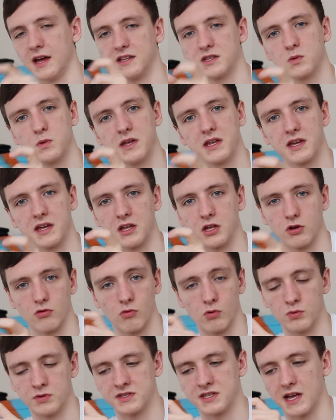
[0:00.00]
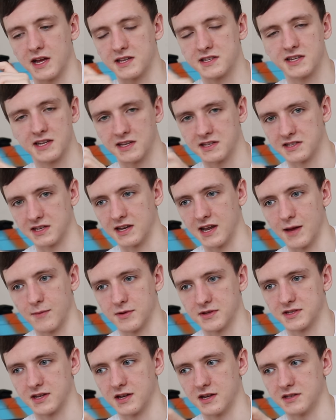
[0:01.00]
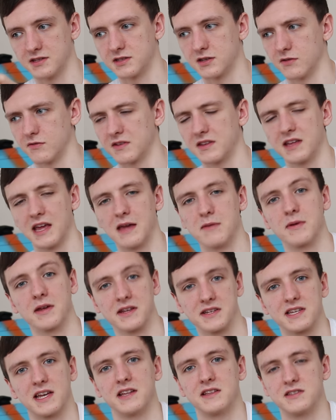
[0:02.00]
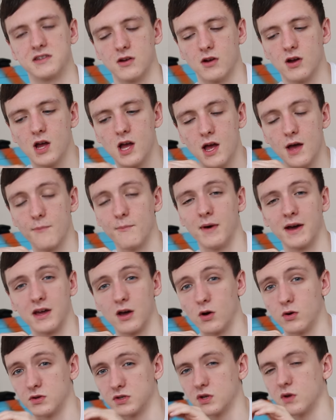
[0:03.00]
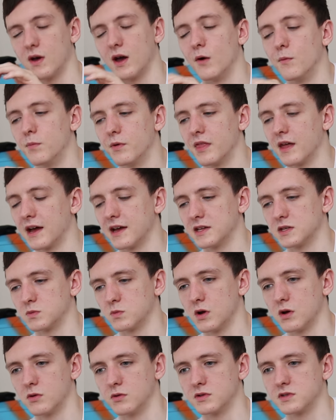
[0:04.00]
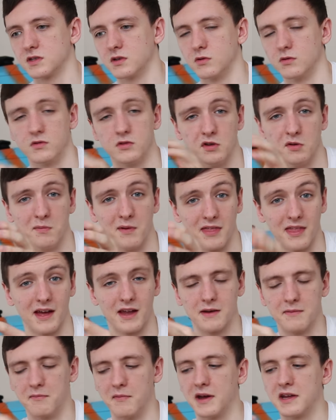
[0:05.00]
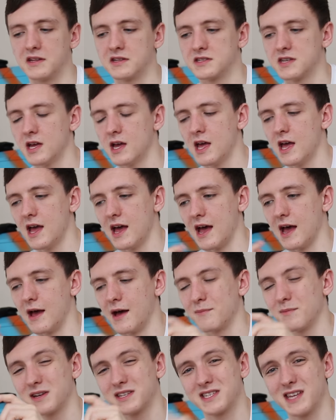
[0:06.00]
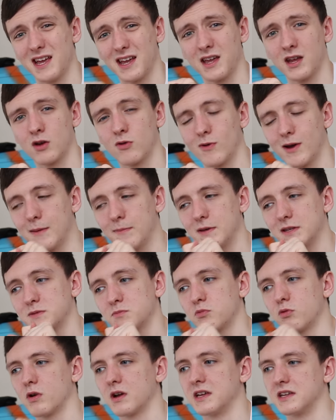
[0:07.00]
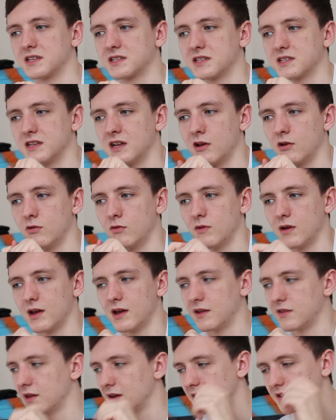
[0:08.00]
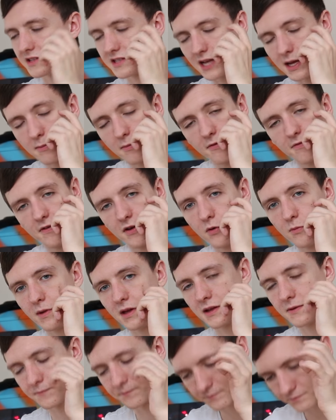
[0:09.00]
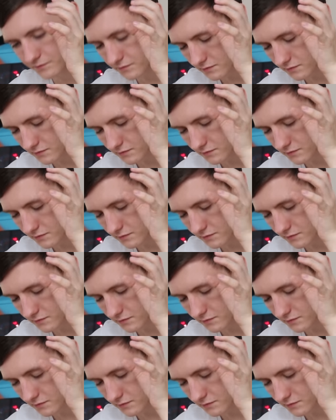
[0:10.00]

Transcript: tweaking your own settings in MSI's gaming center might also help with that as well, so do bear that in mind. And my second gripe is price. Now, at the time of filming,